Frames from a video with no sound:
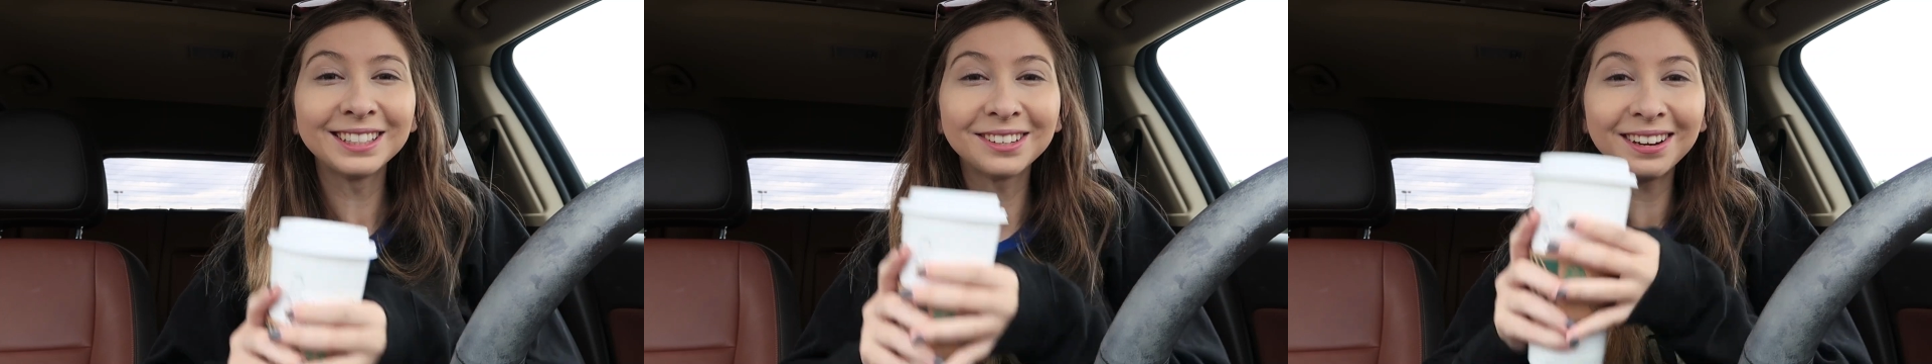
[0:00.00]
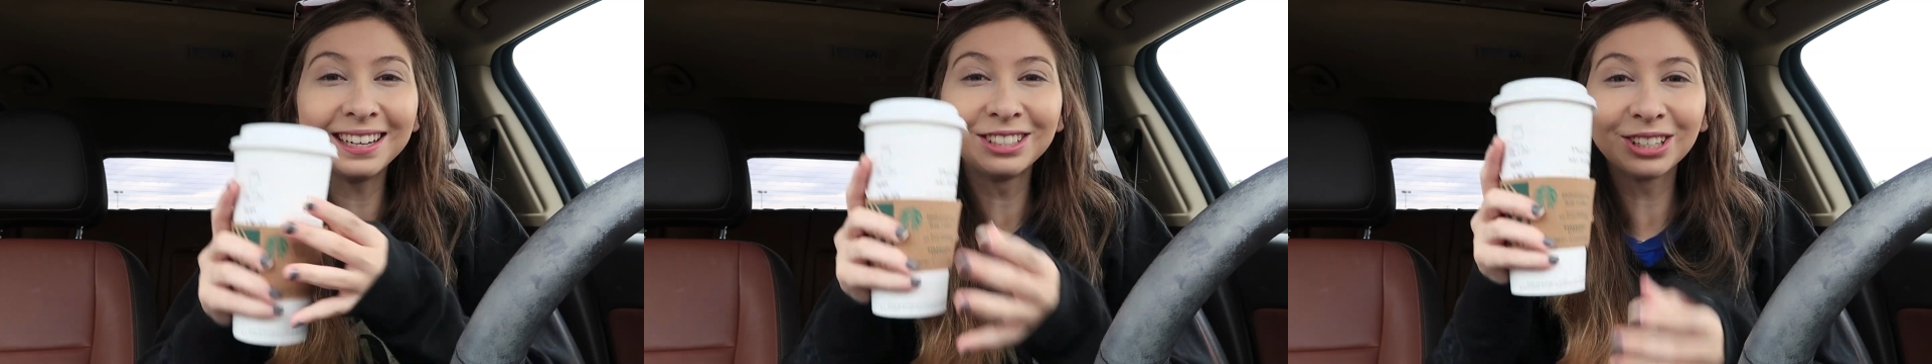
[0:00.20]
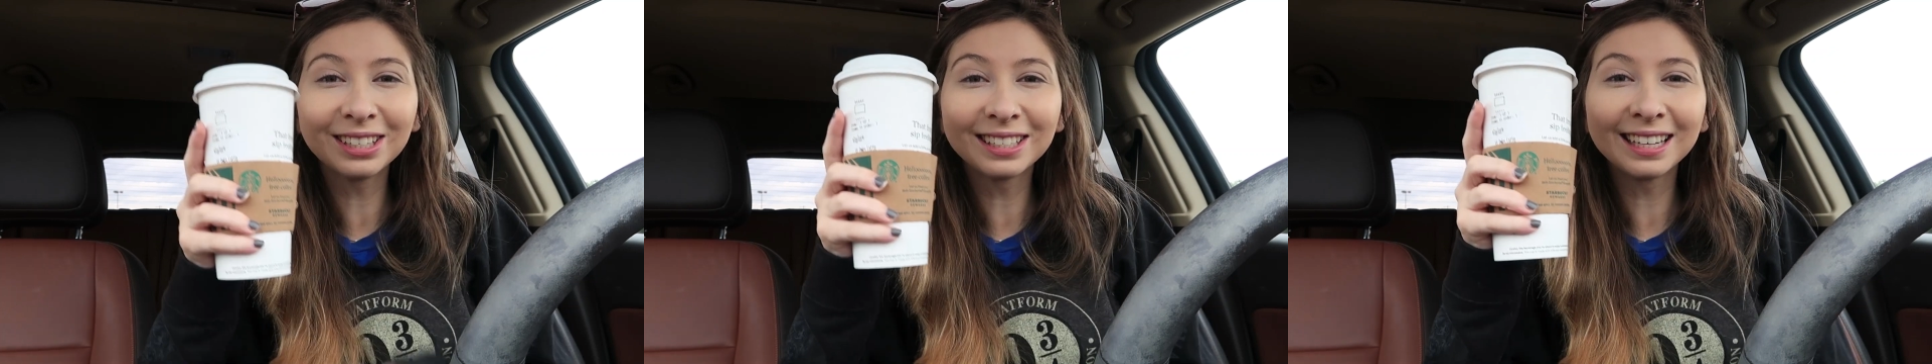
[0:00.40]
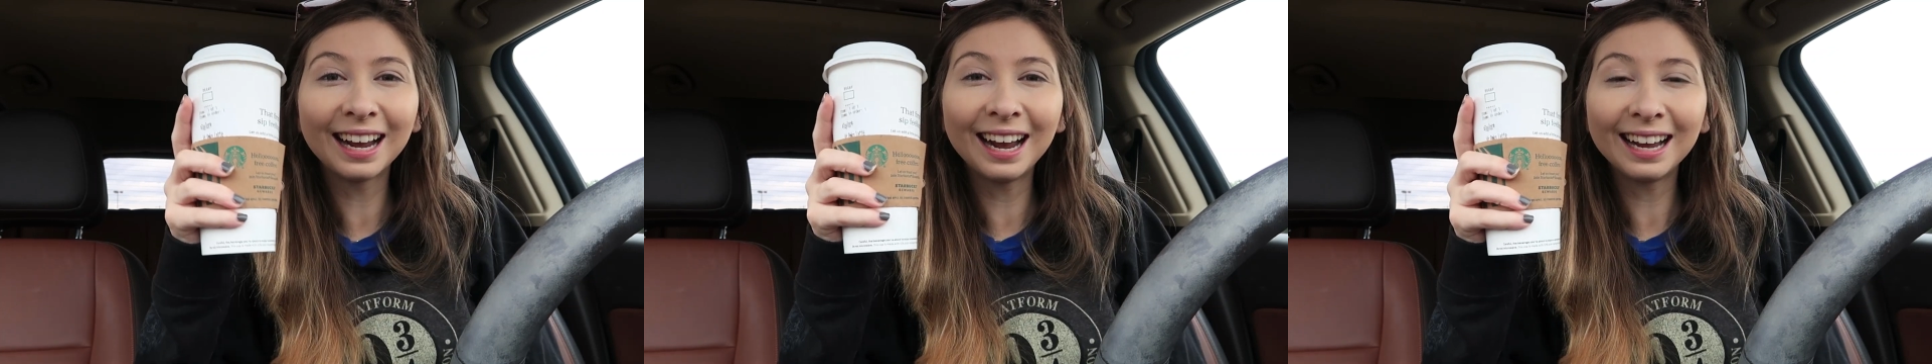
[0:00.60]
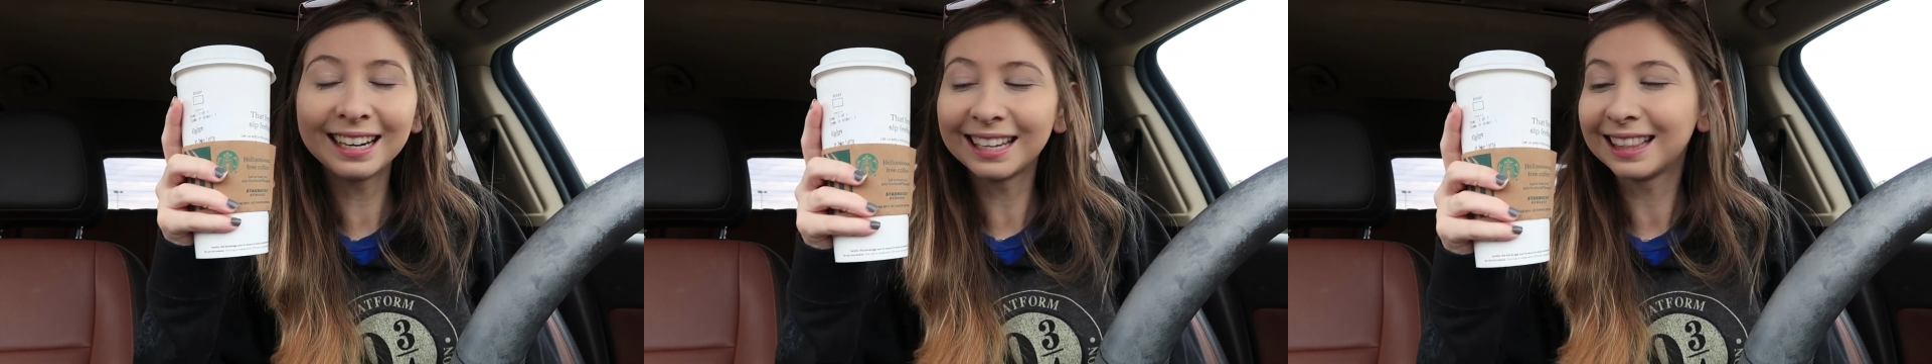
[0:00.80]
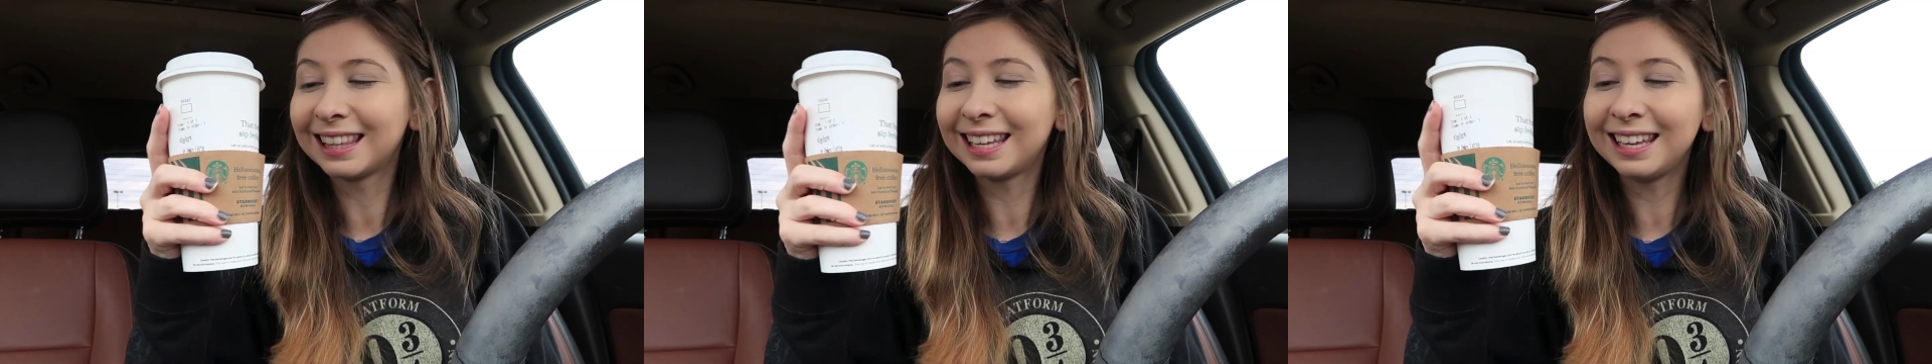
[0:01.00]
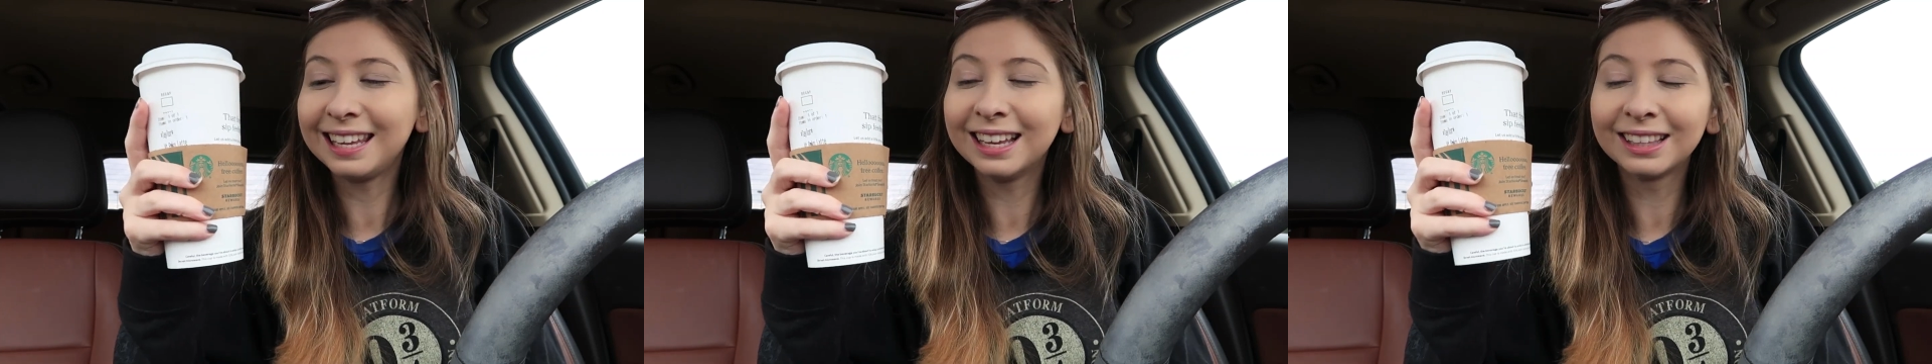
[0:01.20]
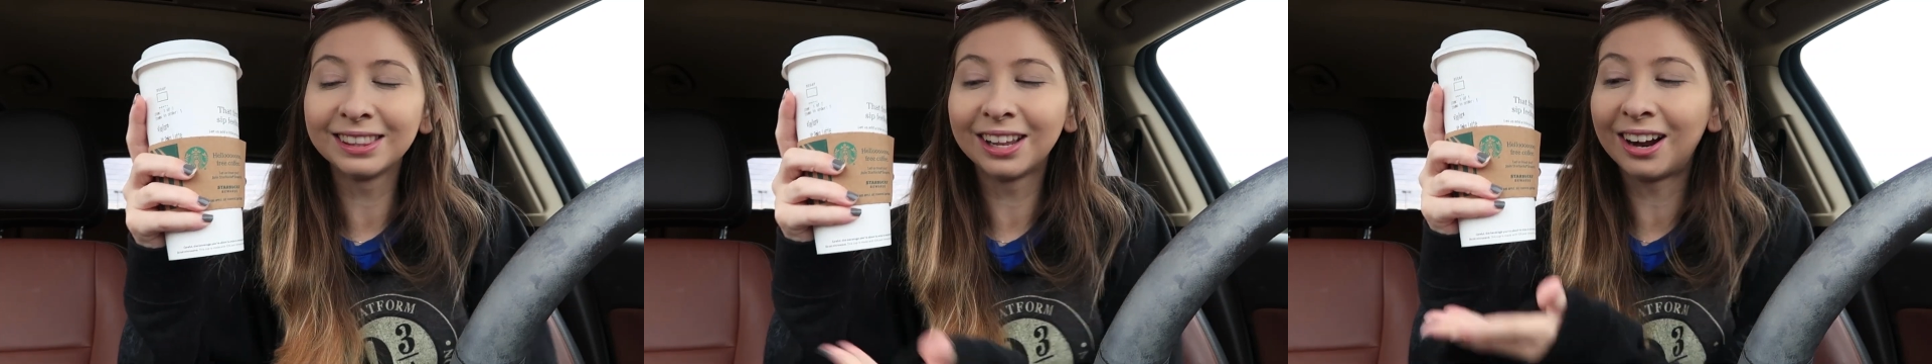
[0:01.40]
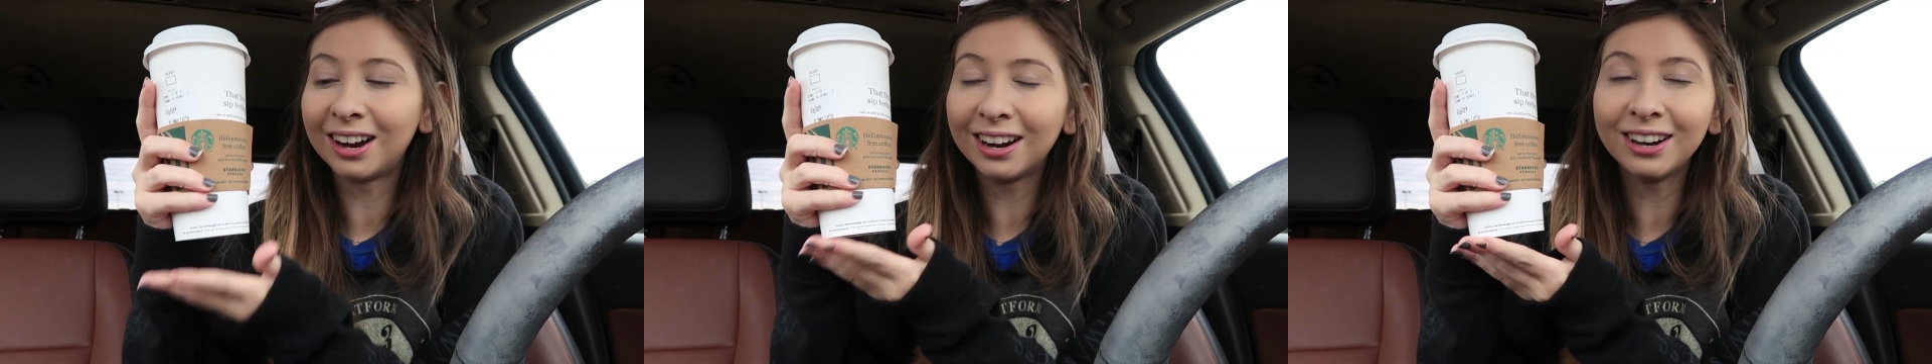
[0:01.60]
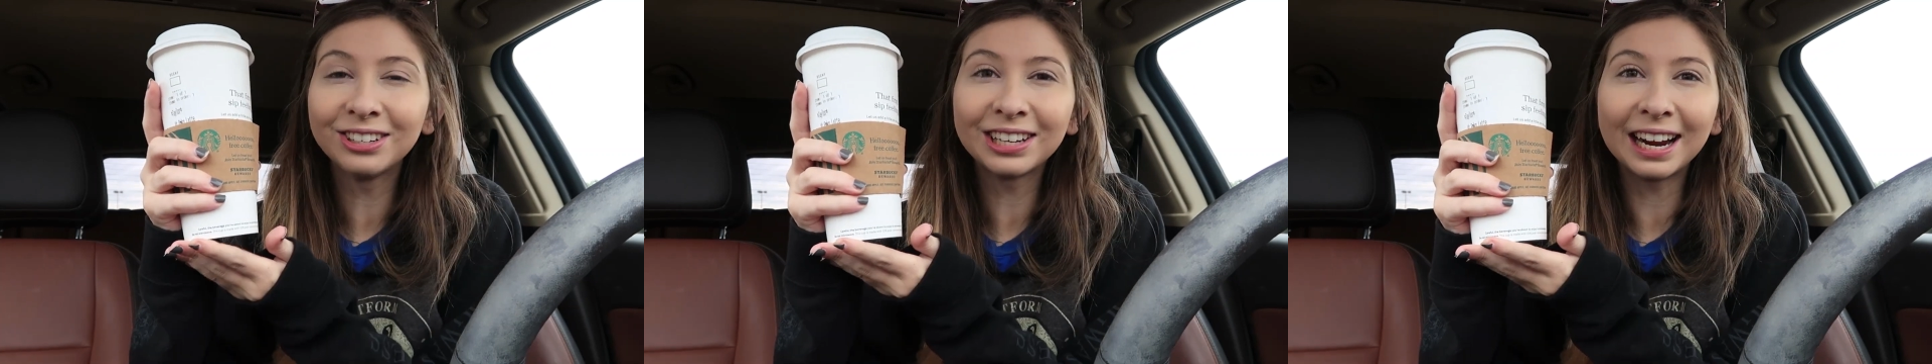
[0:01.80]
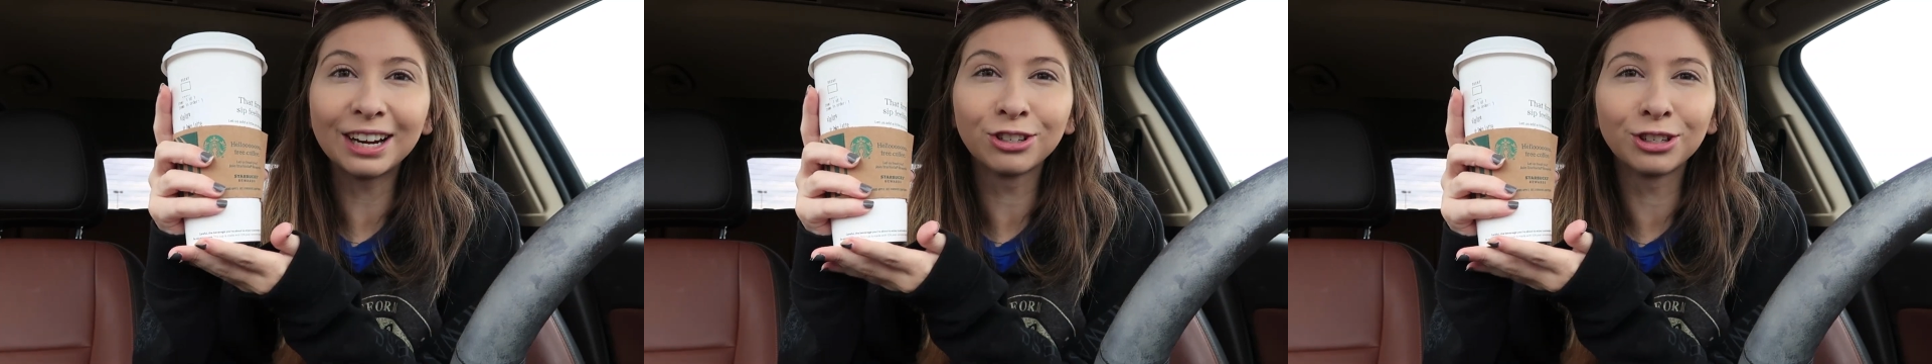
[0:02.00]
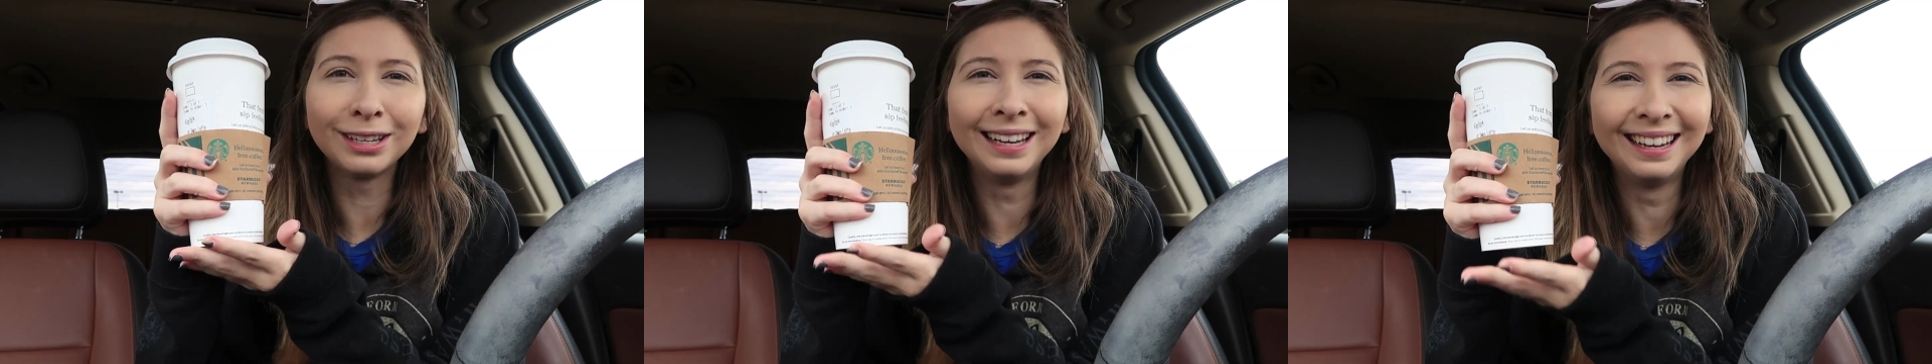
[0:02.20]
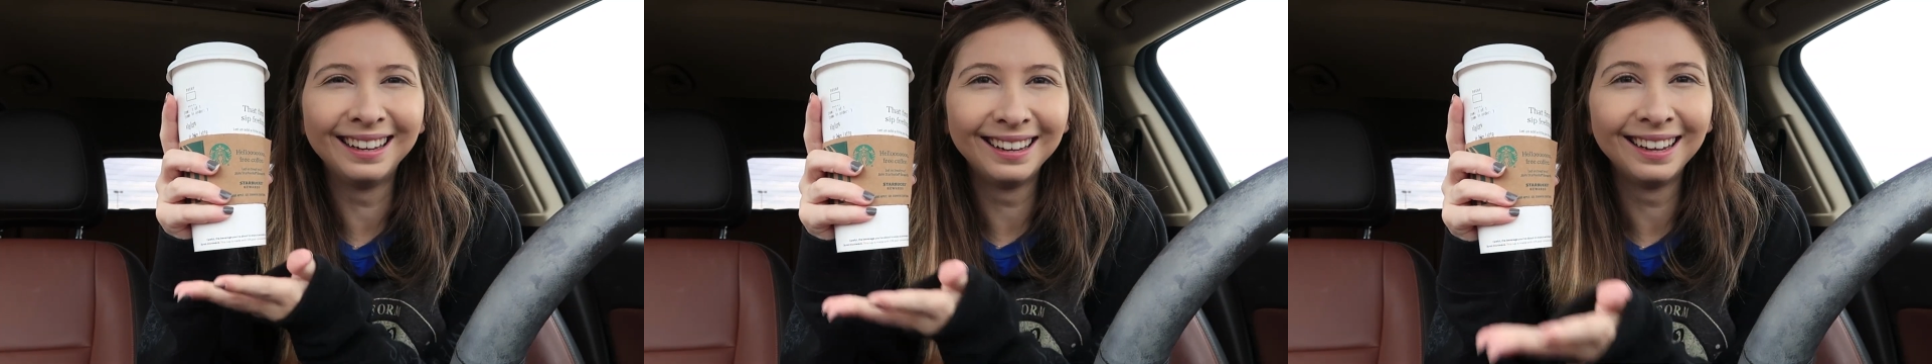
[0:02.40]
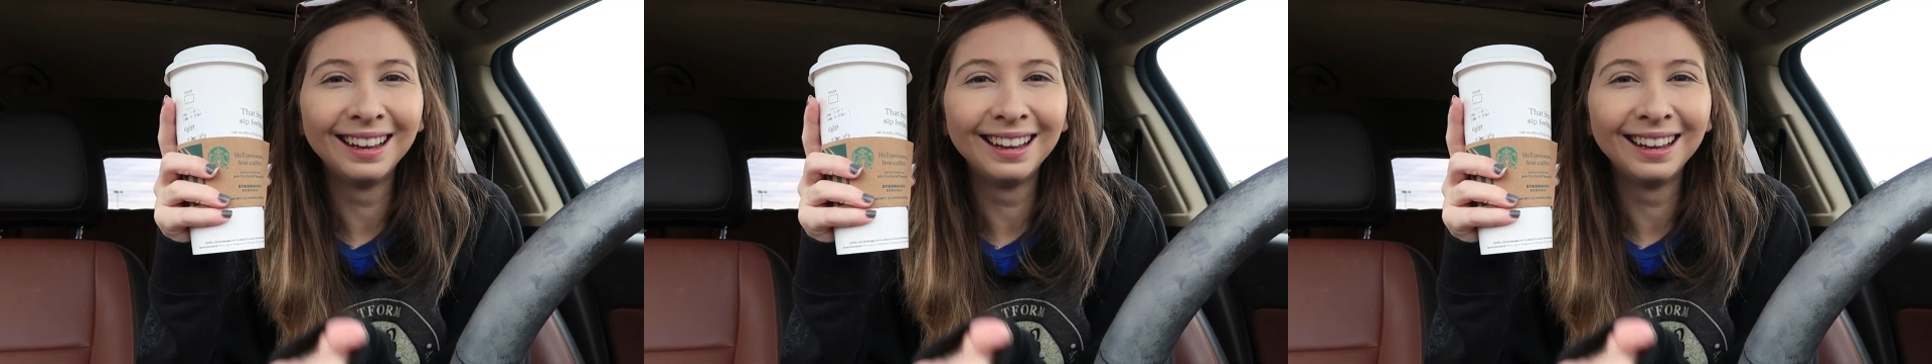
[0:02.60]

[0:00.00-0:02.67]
I just got the large, actually